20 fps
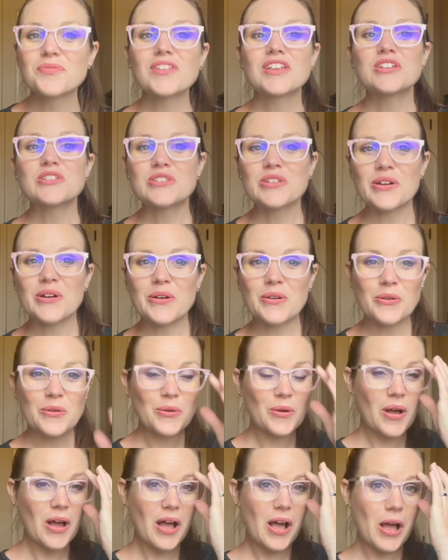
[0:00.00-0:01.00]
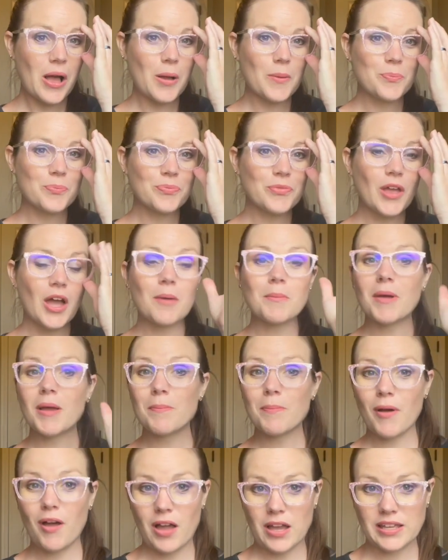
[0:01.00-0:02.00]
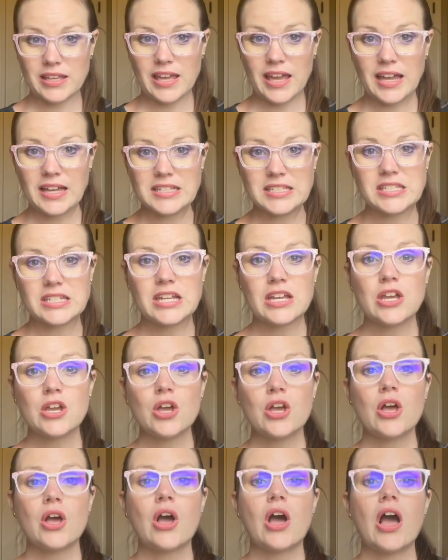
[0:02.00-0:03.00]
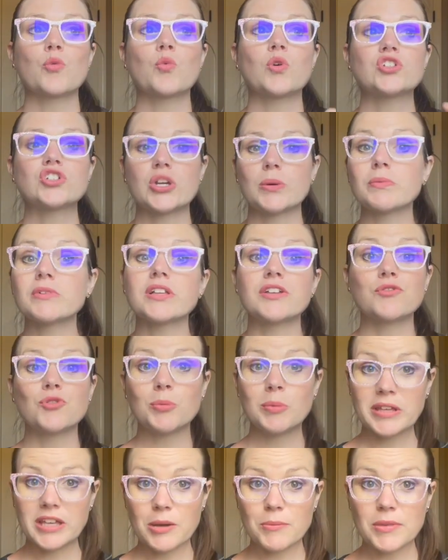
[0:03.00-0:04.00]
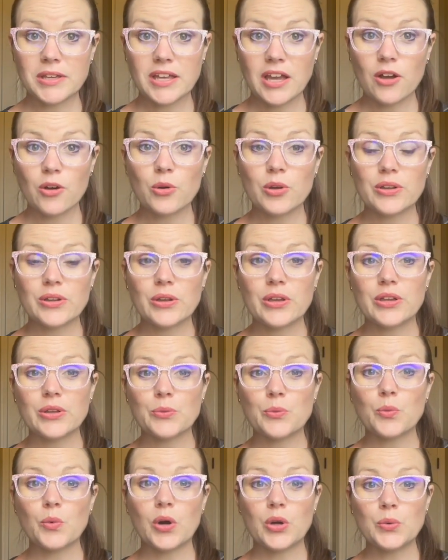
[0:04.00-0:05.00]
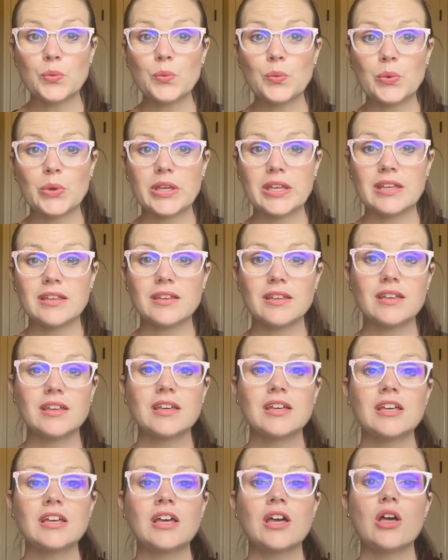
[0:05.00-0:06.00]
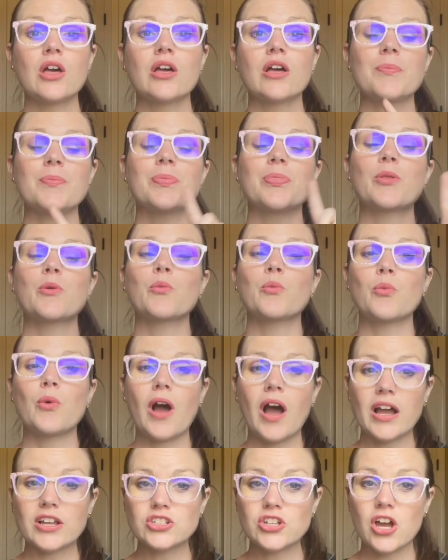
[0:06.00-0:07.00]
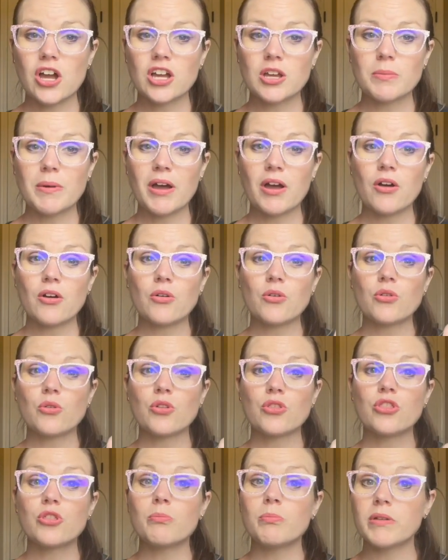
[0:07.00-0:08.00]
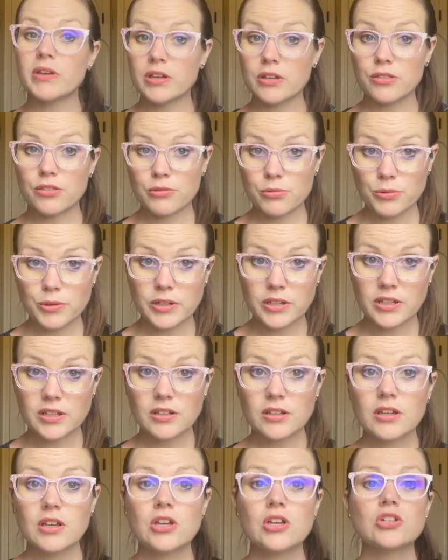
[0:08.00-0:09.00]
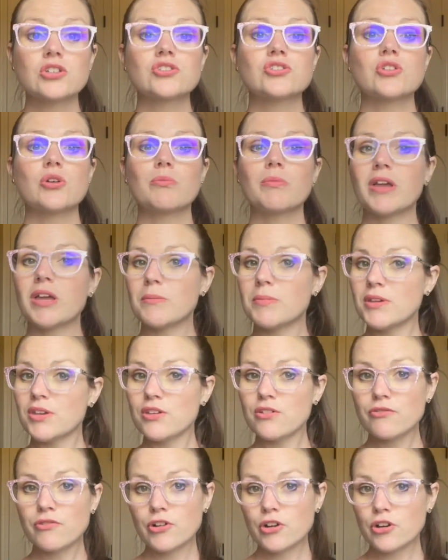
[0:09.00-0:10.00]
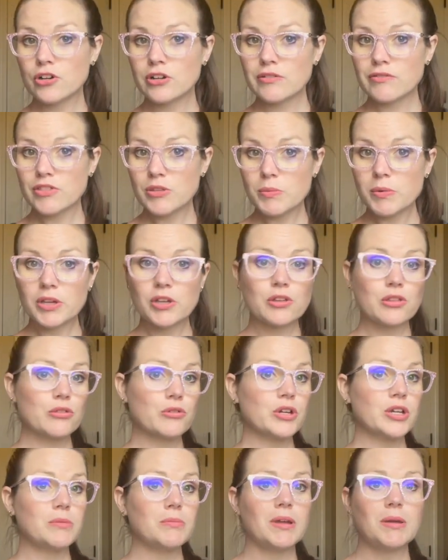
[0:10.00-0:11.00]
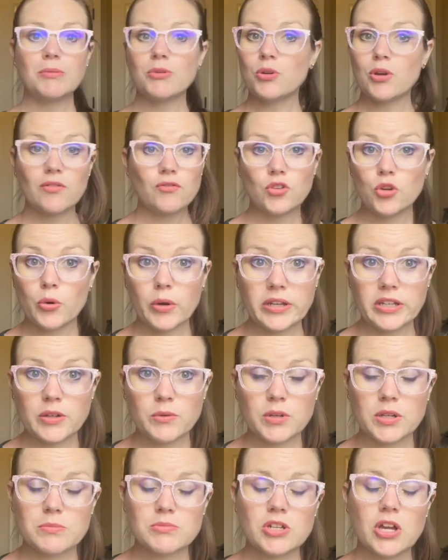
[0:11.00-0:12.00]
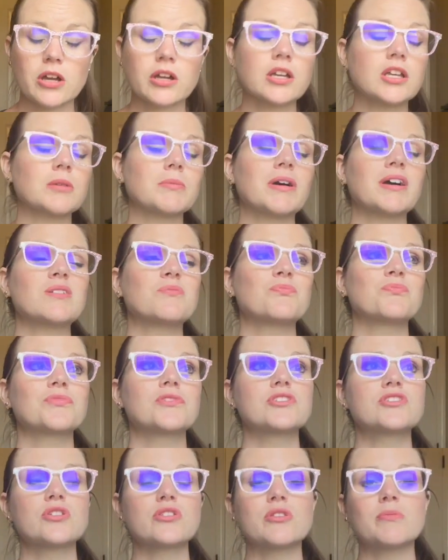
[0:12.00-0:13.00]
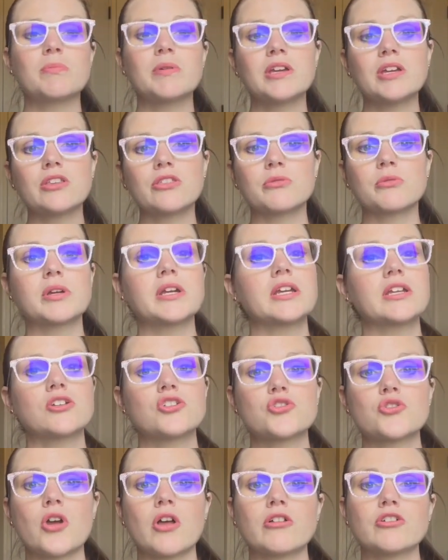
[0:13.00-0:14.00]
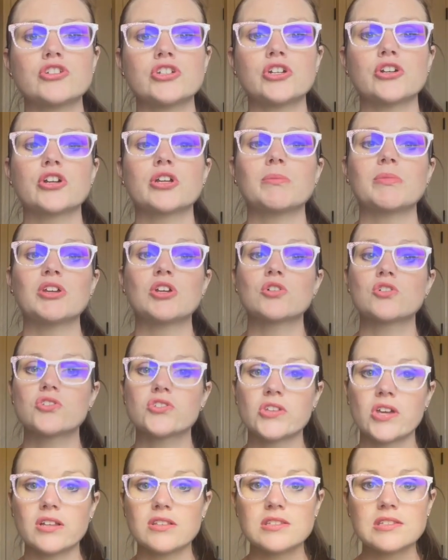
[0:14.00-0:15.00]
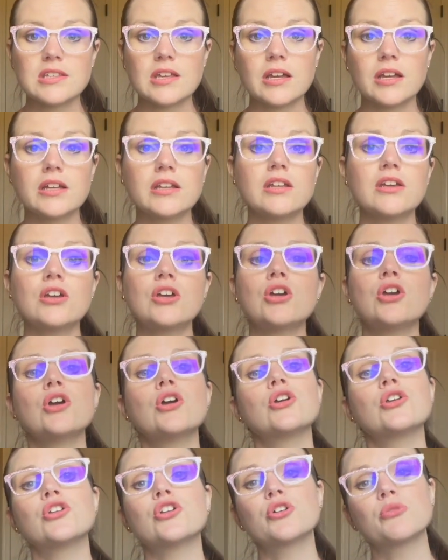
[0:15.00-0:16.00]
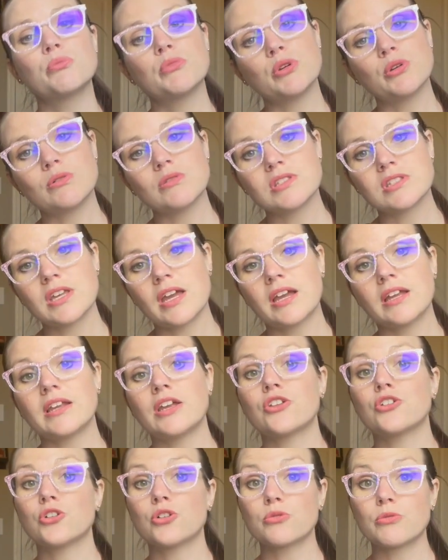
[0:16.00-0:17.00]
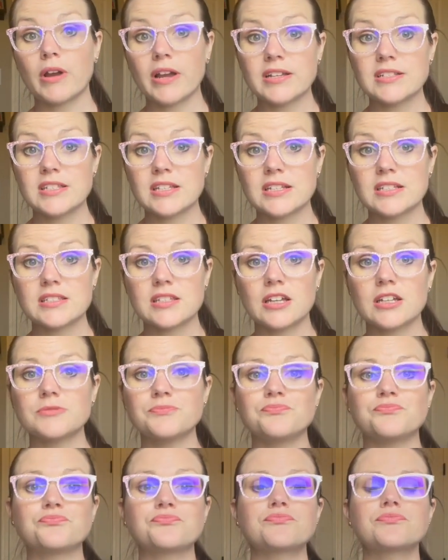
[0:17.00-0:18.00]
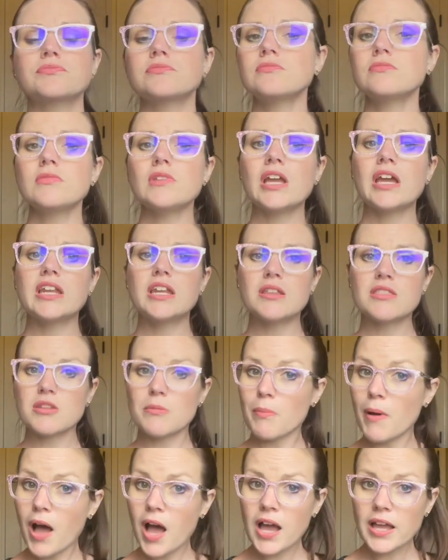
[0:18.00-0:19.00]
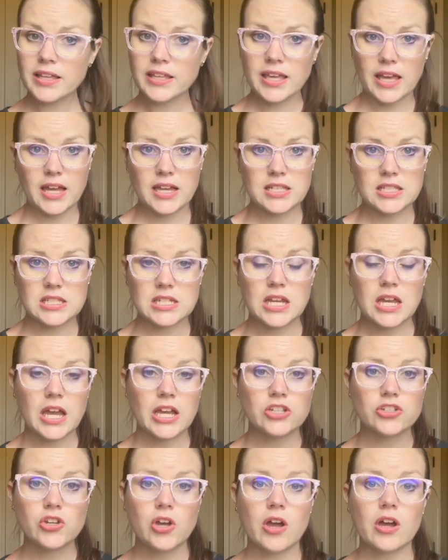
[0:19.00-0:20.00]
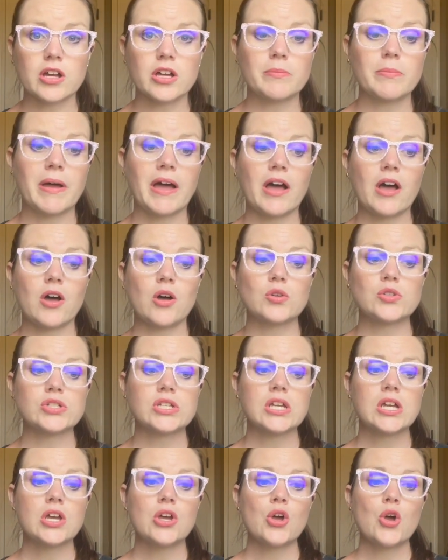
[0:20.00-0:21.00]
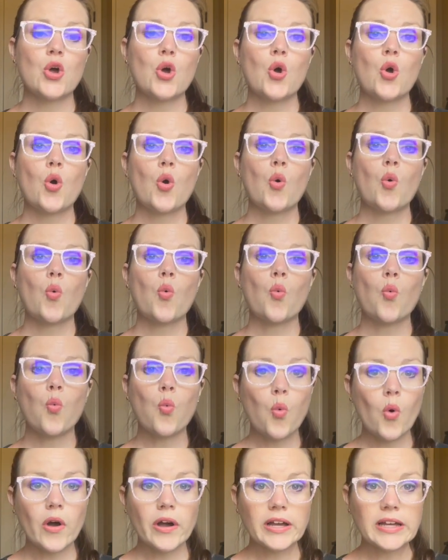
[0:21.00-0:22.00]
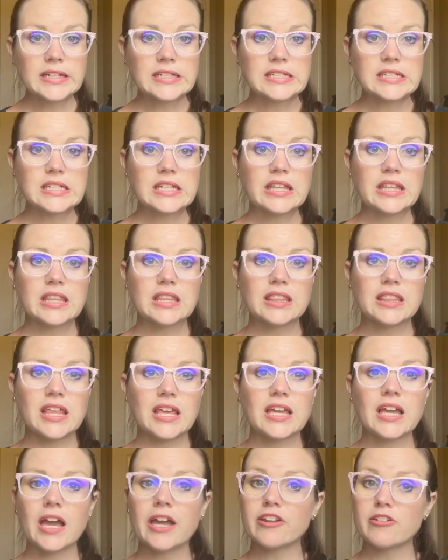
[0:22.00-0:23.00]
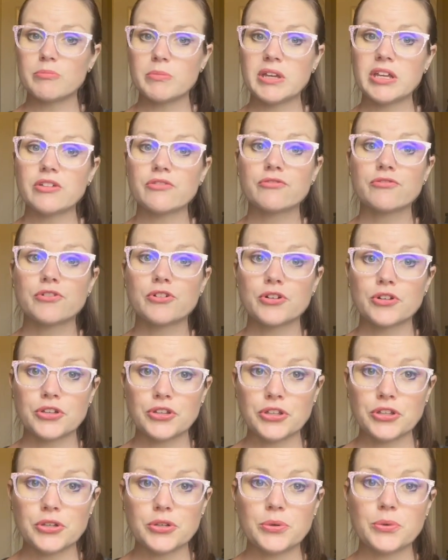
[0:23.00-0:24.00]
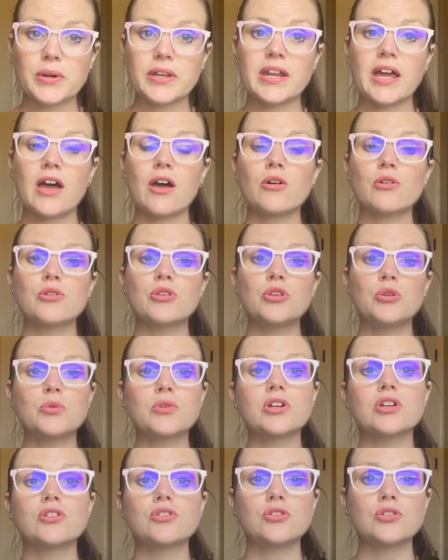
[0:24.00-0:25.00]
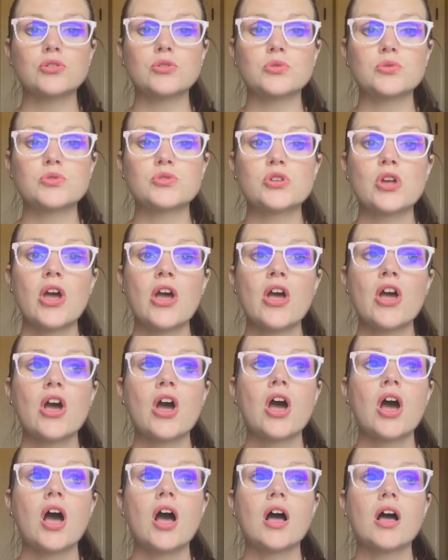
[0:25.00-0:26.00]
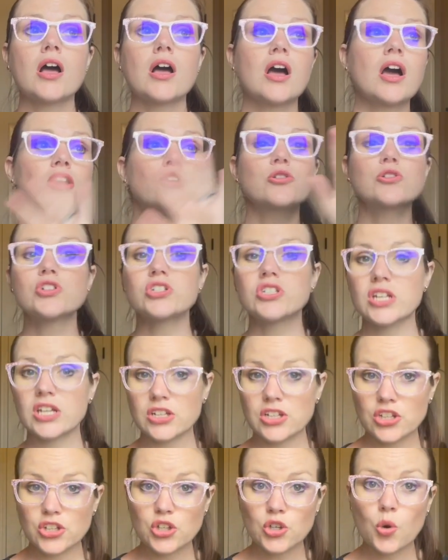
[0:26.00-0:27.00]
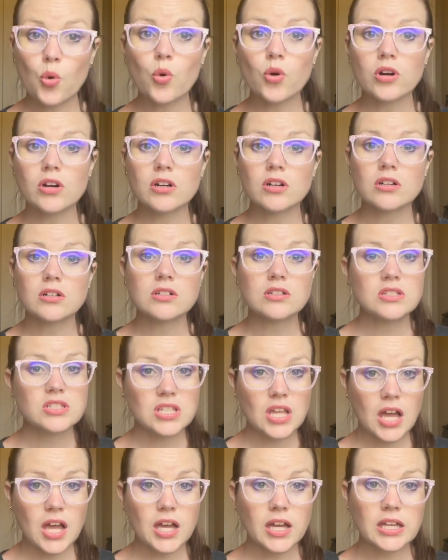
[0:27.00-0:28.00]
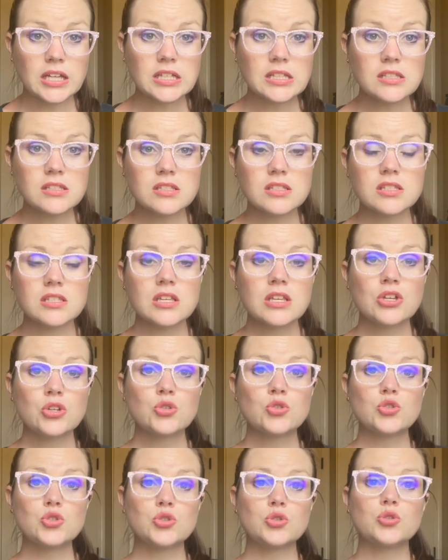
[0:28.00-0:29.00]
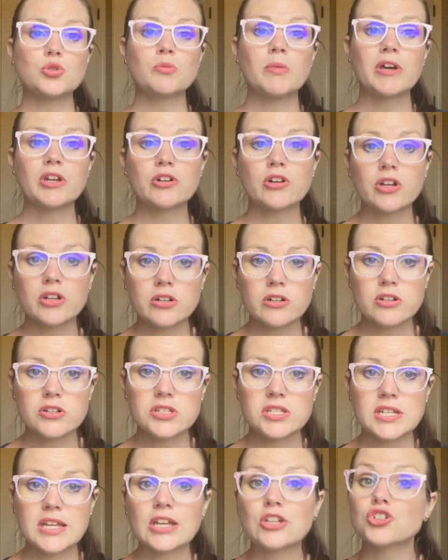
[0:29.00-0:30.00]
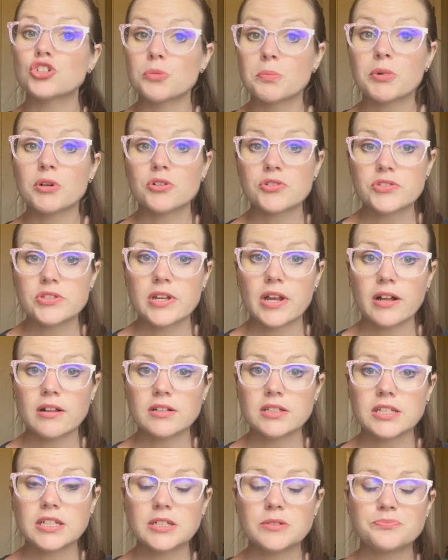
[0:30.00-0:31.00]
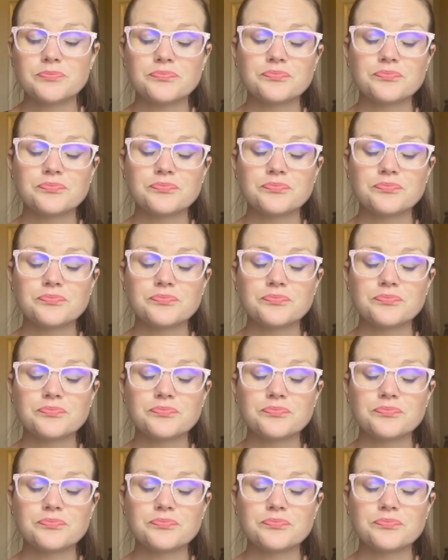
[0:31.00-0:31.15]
So on my podcast, which I believe will be coming out in 1 week, I talk about the big three. So maybe you've heard of the big three, maybe you have no idea what I'm talking about. So the big three in astrology are going to be your sun sign, your moon sign, and your rising sign. And in the podcast, I talk about what they kind of mean for you and how you can use understanding your signs to better understand your personality.